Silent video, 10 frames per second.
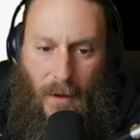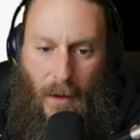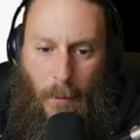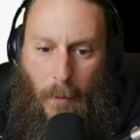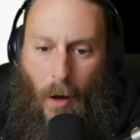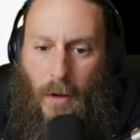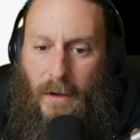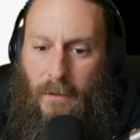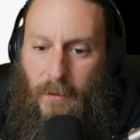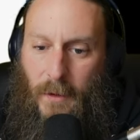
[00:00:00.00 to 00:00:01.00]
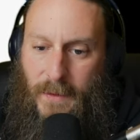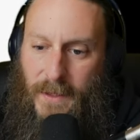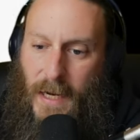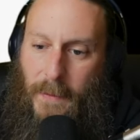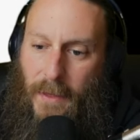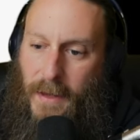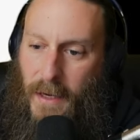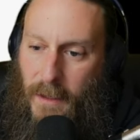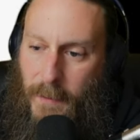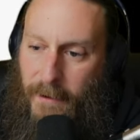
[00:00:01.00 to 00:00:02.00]
Paul confirms this type of
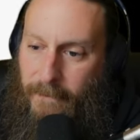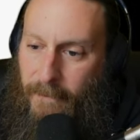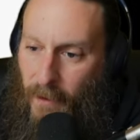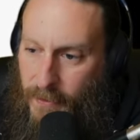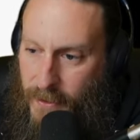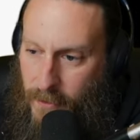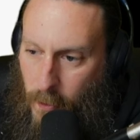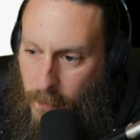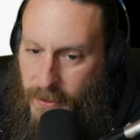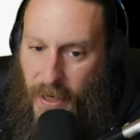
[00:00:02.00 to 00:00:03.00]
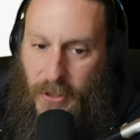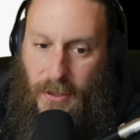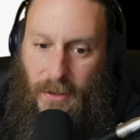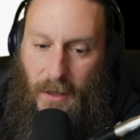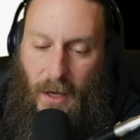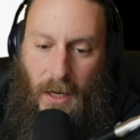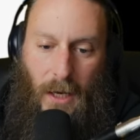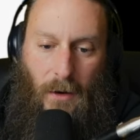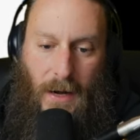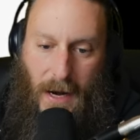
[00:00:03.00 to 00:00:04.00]
thinking to be a false interpretation.
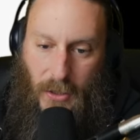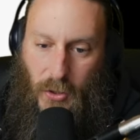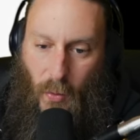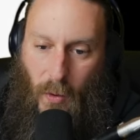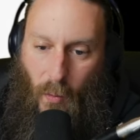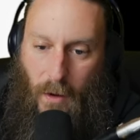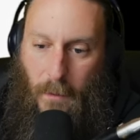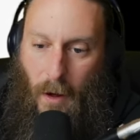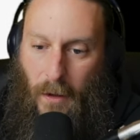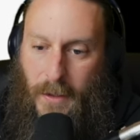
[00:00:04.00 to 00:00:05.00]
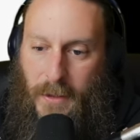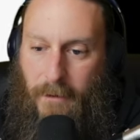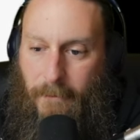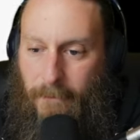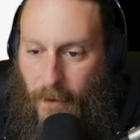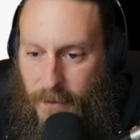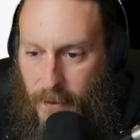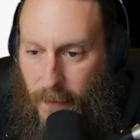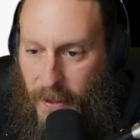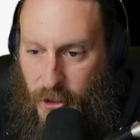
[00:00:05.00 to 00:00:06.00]
Here in Acts 21, Paul is confronted
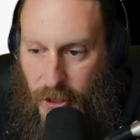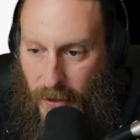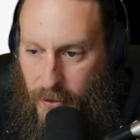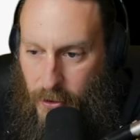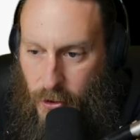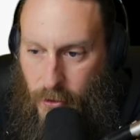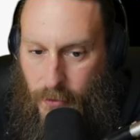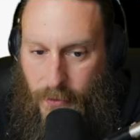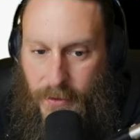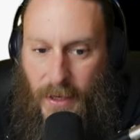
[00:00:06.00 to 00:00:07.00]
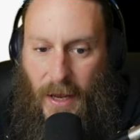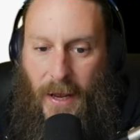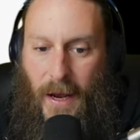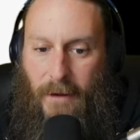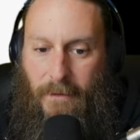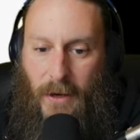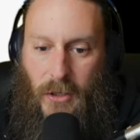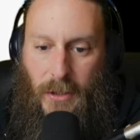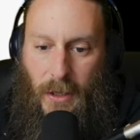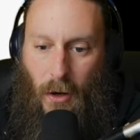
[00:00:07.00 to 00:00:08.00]
by jealous Jews and
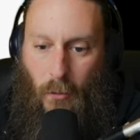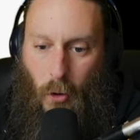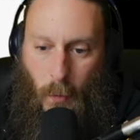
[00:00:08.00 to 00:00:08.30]
eventually Roman